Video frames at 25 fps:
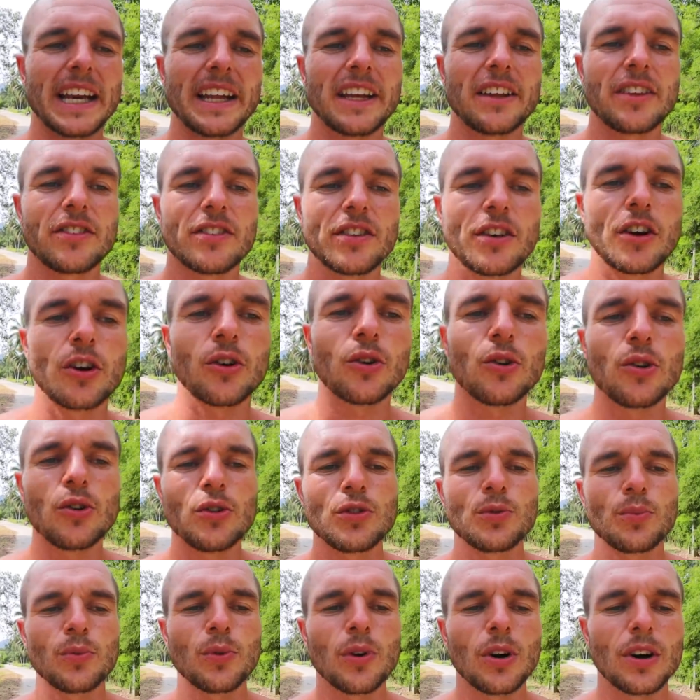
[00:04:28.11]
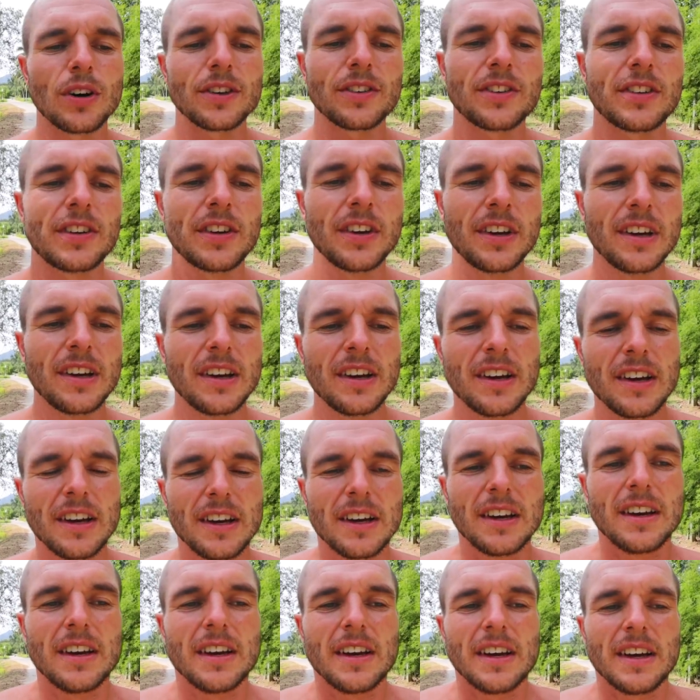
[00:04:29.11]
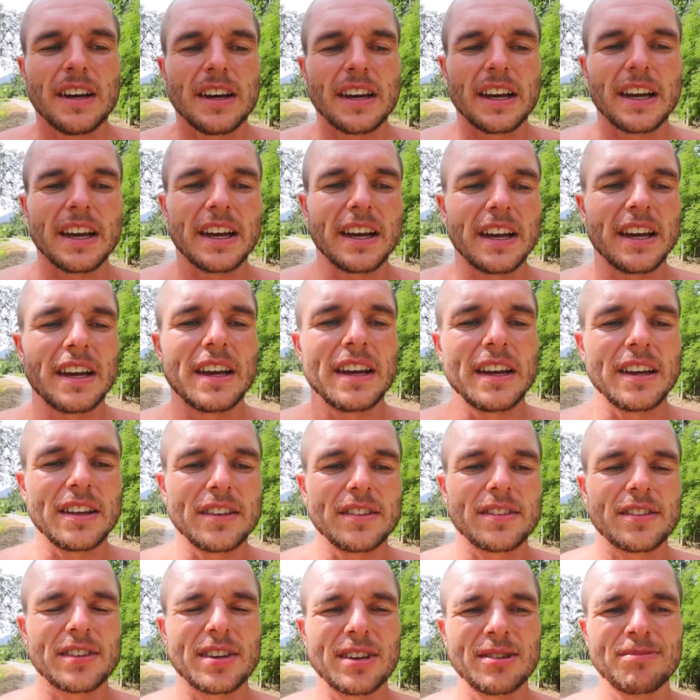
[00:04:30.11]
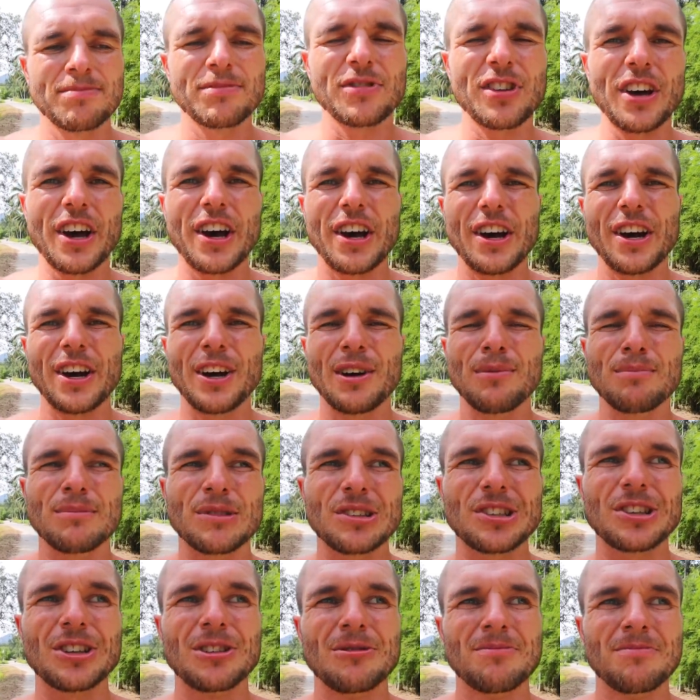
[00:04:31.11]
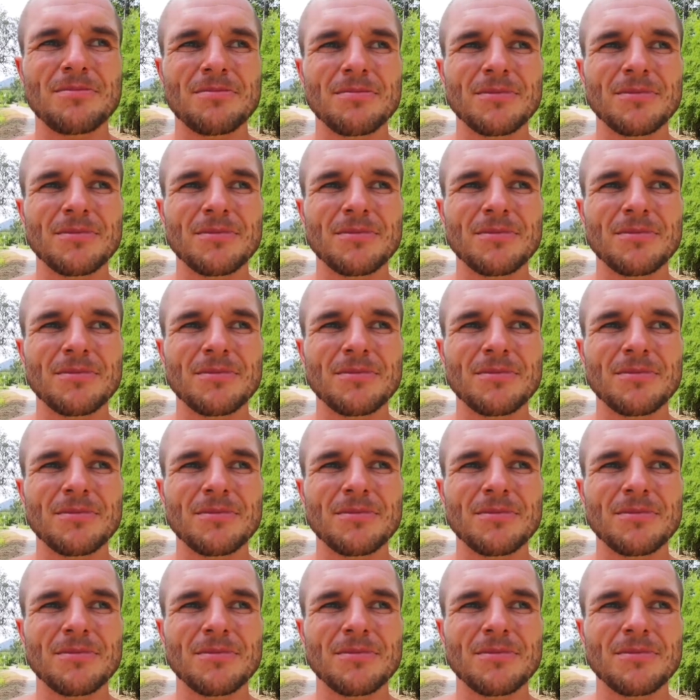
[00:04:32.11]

And it's called what is termed